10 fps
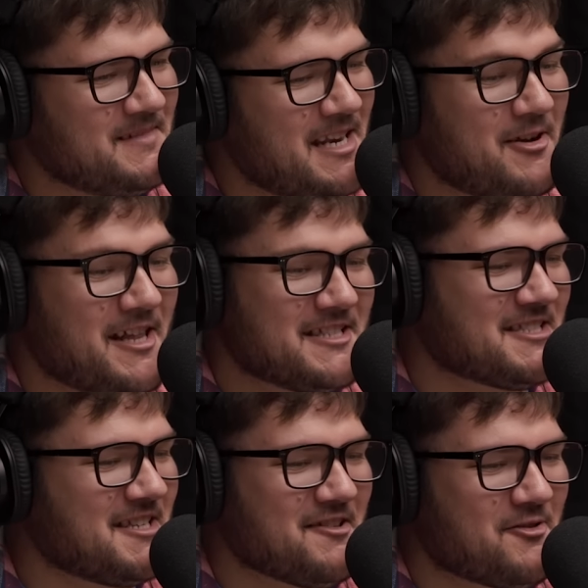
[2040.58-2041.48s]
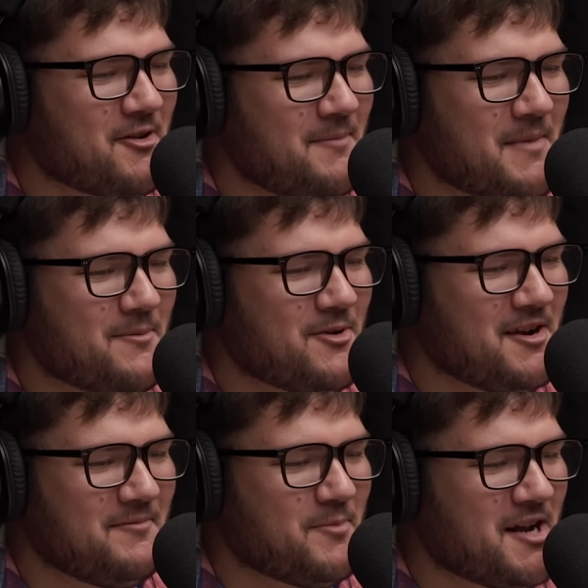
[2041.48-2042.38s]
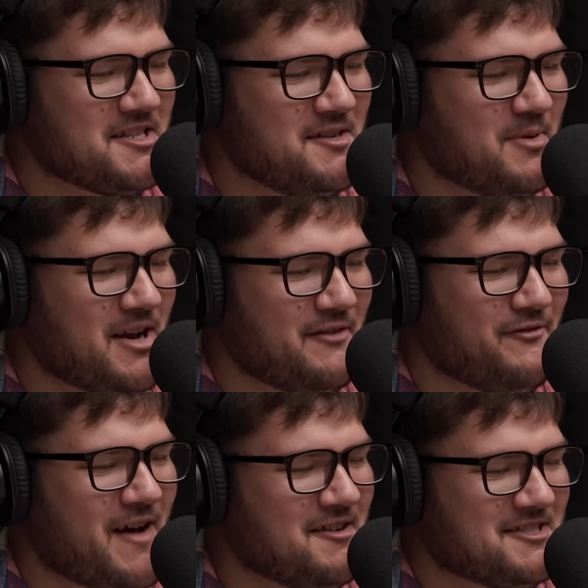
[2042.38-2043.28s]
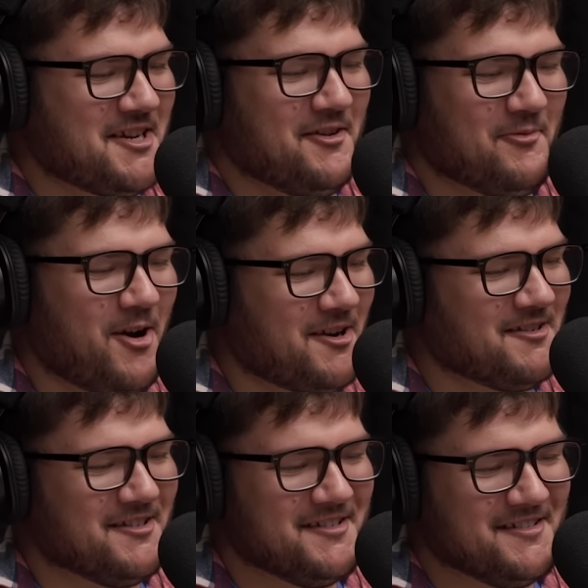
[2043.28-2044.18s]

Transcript: anyway, that's just another great memory brought to you by Firestone Walker.